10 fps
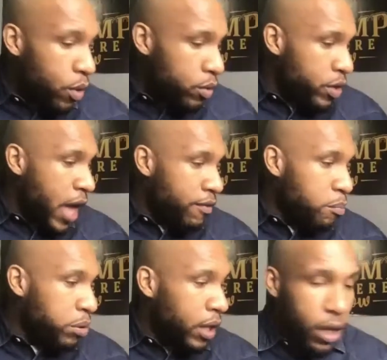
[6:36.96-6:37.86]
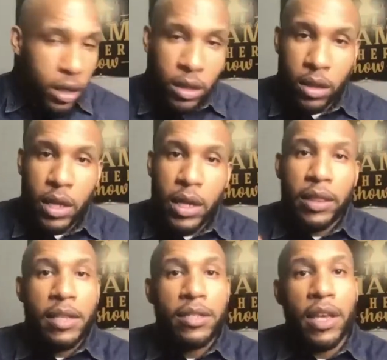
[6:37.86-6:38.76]
we have a plug,
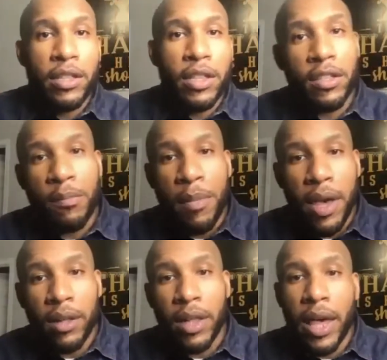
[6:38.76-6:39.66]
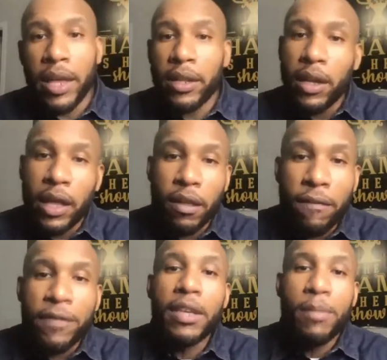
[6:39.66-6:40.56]
they say there's a male end and the
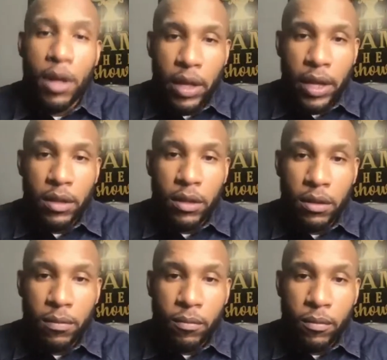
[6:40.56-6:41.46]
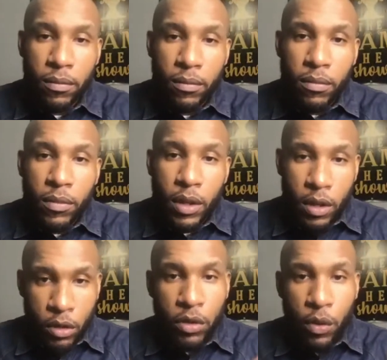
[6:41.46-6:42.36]
female end.
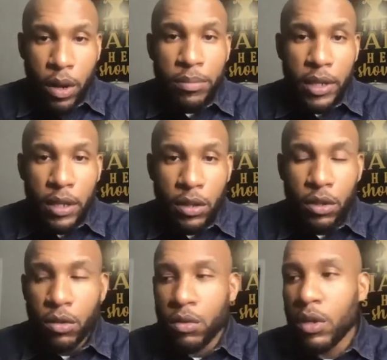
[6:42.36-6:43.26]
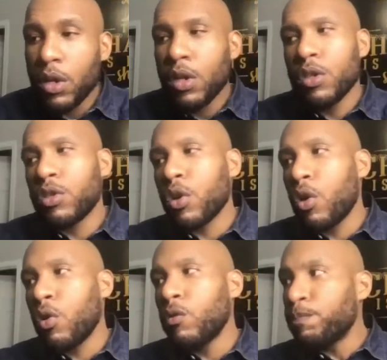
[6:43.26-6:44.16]
Right. You know I'm saying to you.
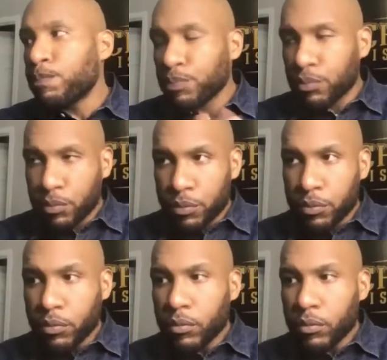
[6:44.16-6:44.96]
So both